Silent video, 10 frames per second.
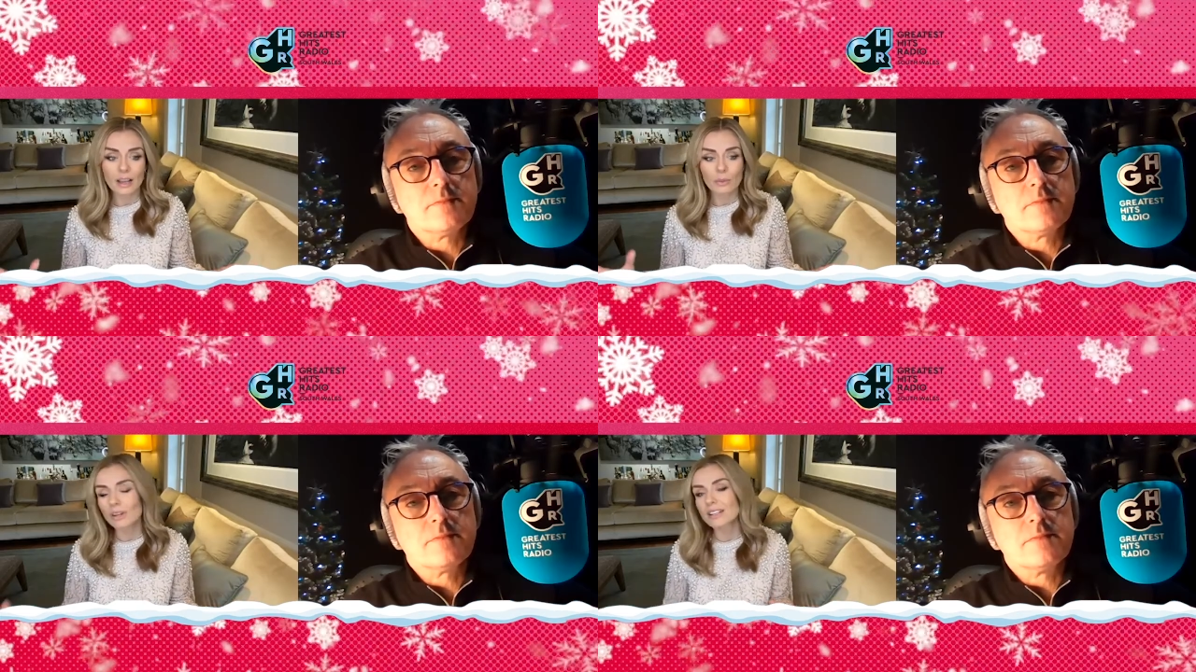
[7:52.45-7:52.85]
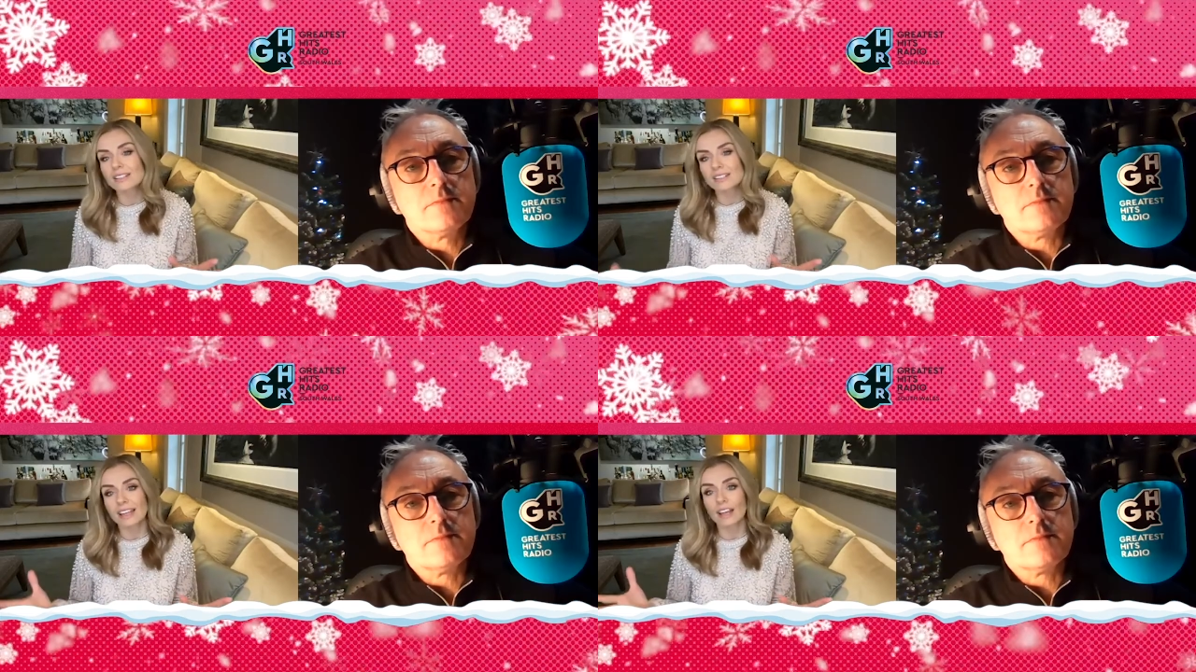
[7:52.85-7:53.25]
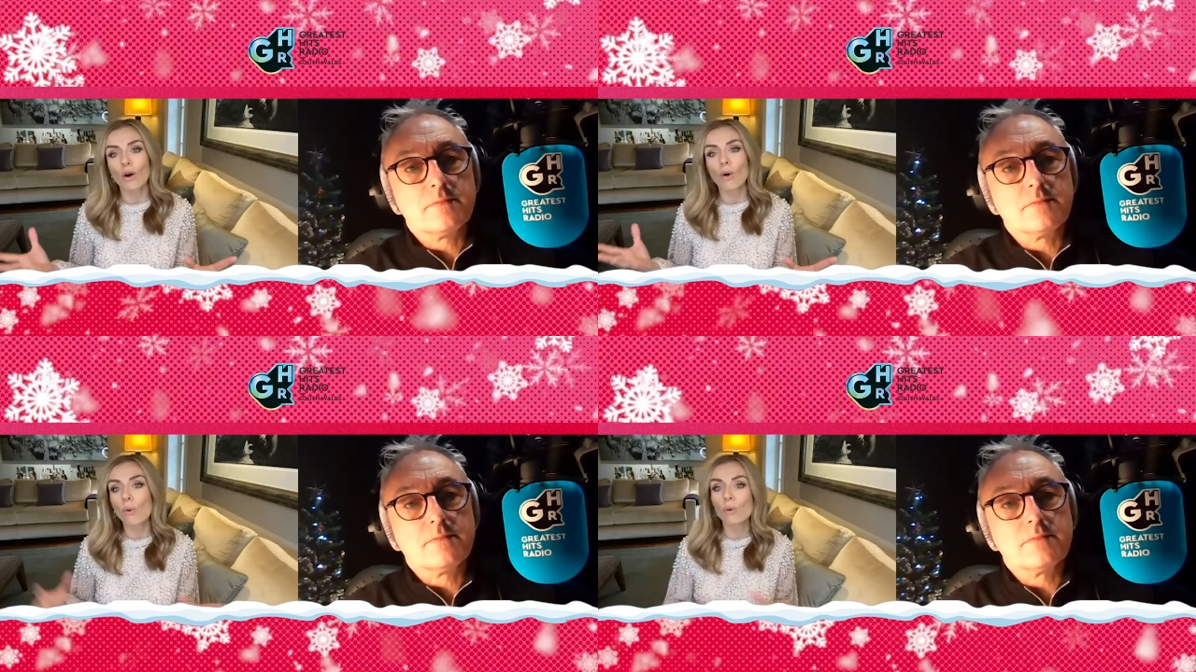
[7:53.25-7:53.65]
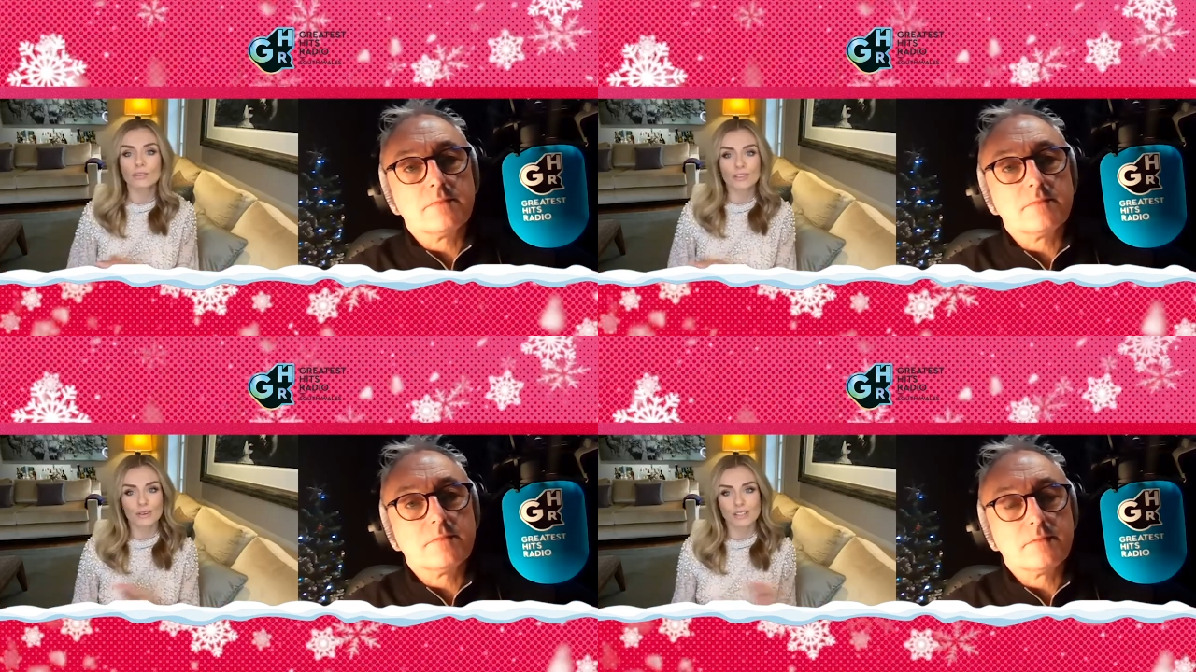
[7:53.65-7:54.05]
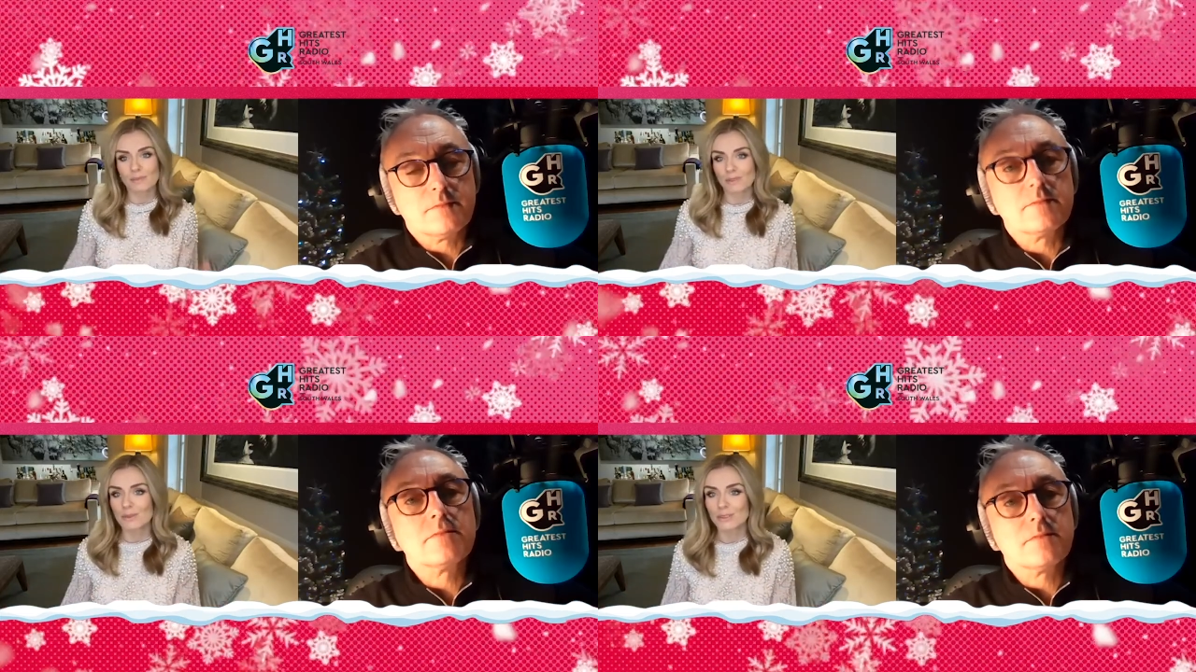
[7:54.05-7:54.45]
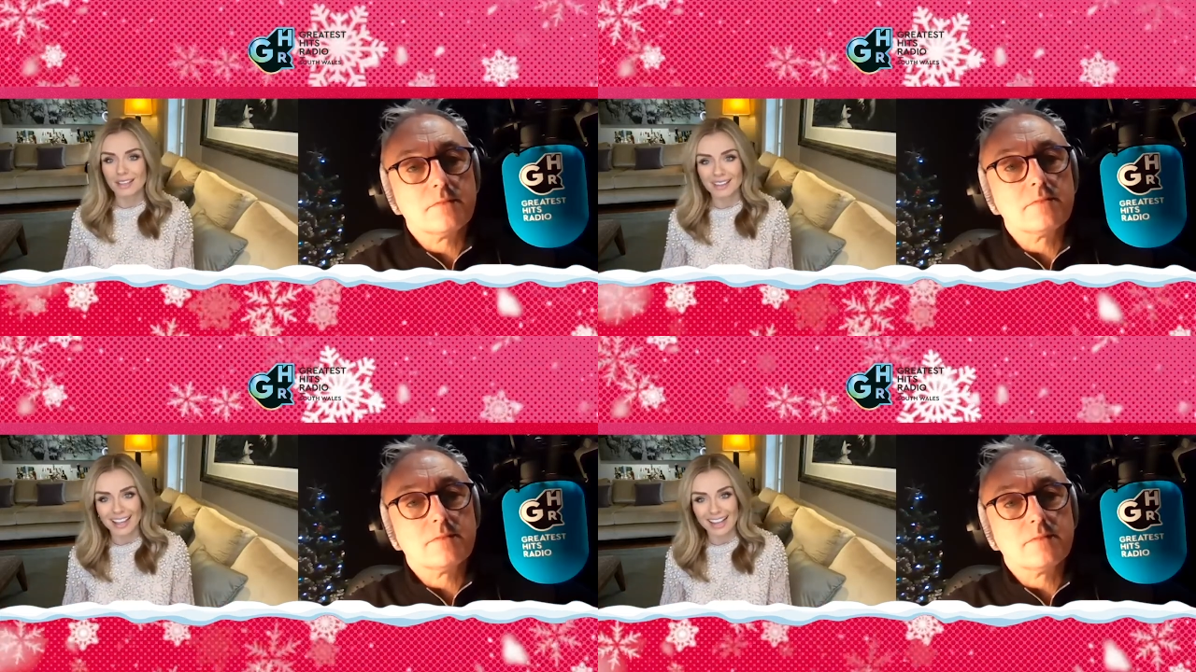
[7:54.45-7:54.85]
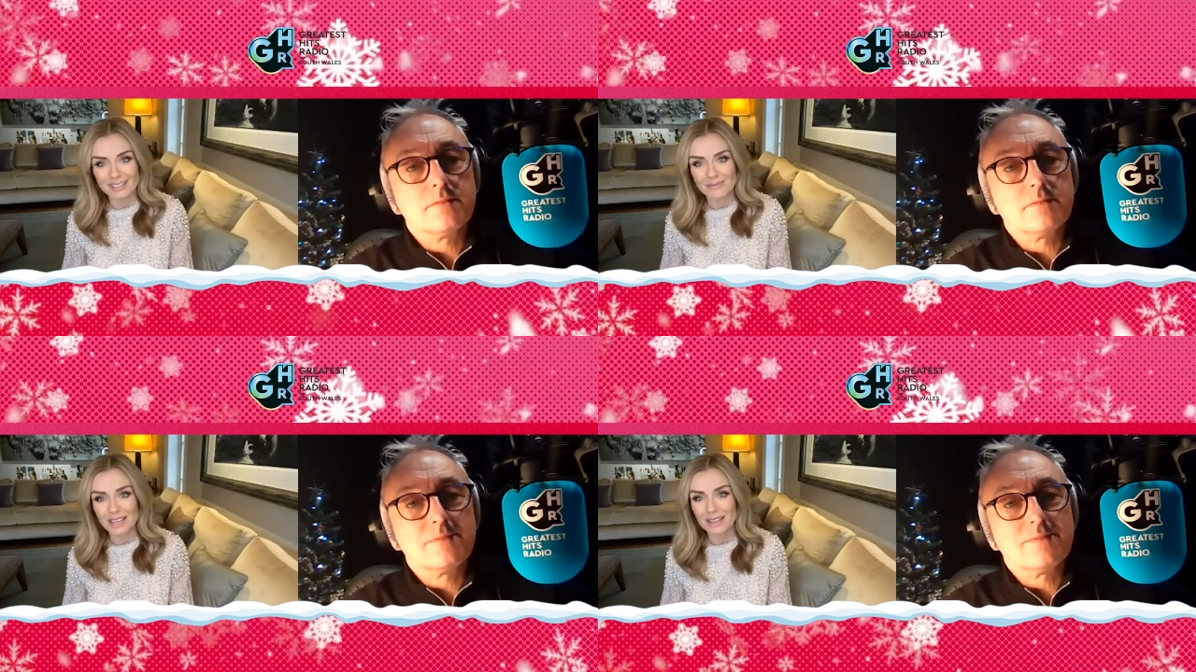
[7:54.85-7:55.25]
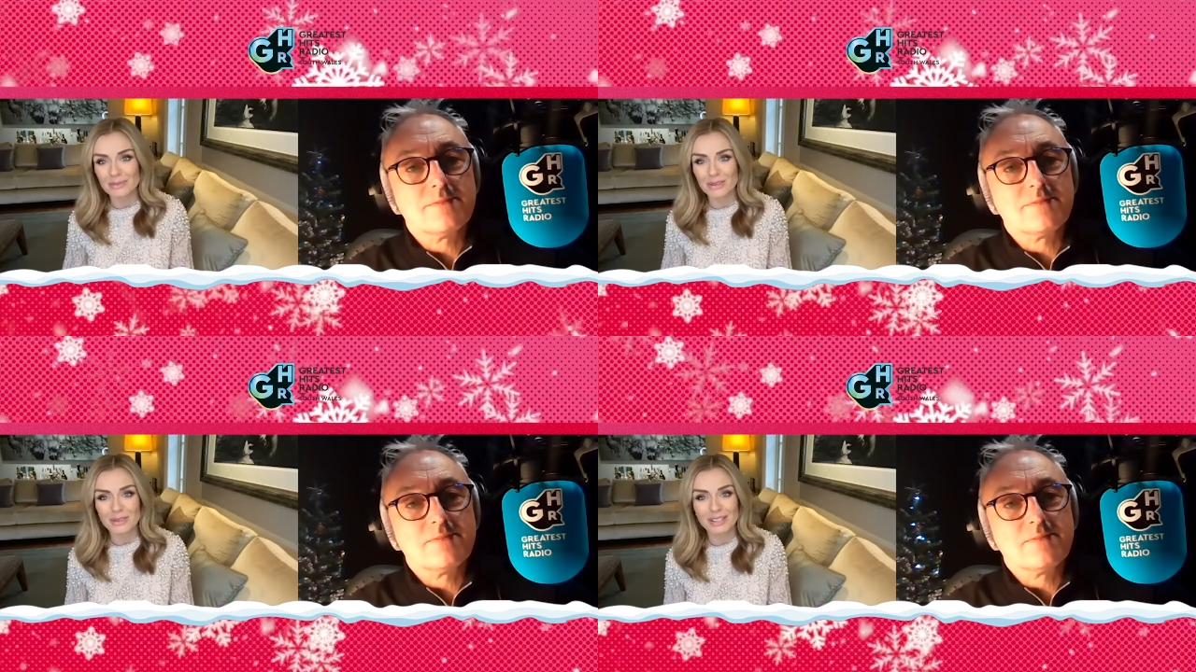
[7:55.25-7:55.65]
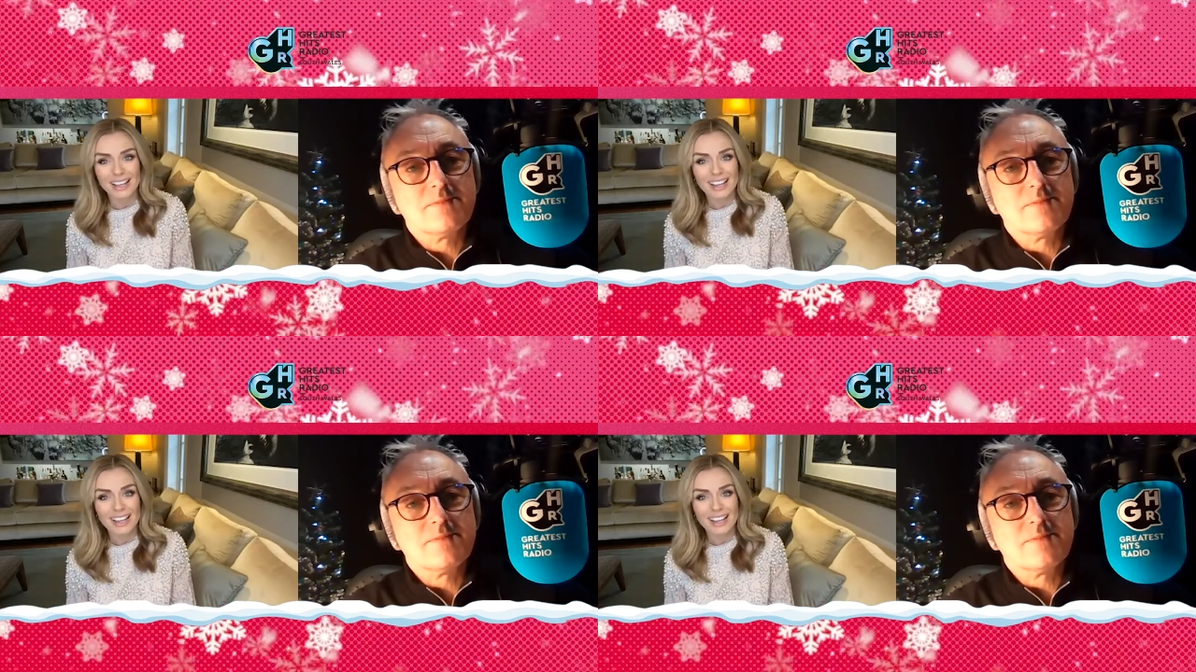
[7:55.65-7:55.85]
Speaker 1: I wanted to sing all of the Christmas music that gets me in the mood.